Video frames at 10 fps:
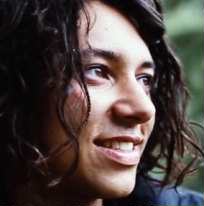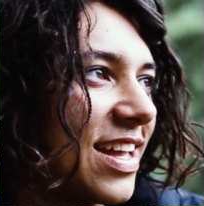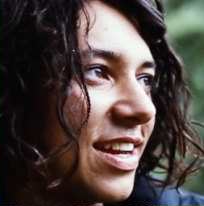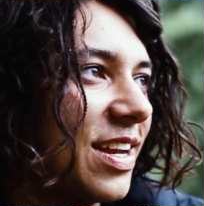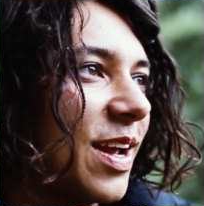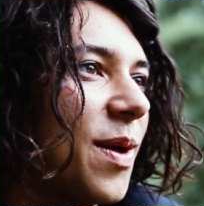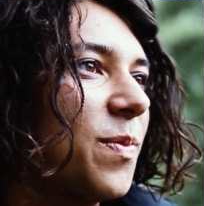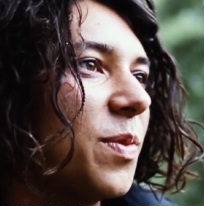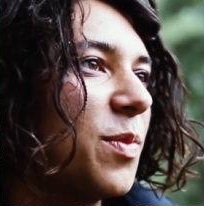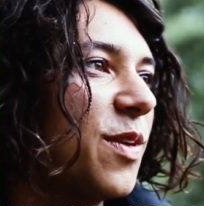standing up
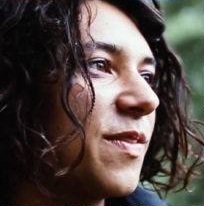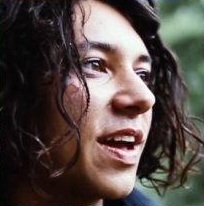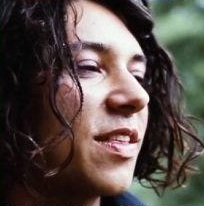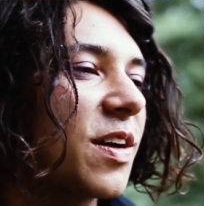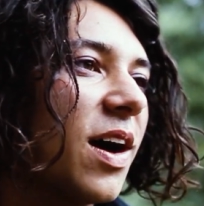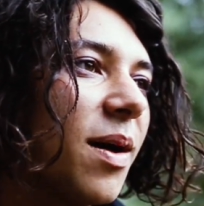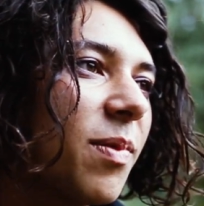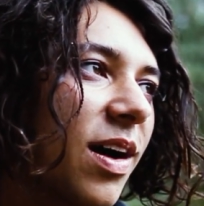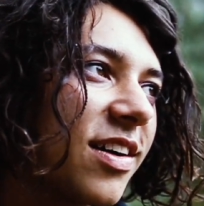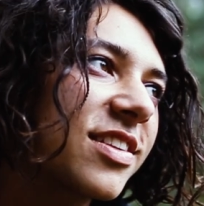and moving out of the car
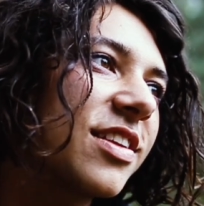park,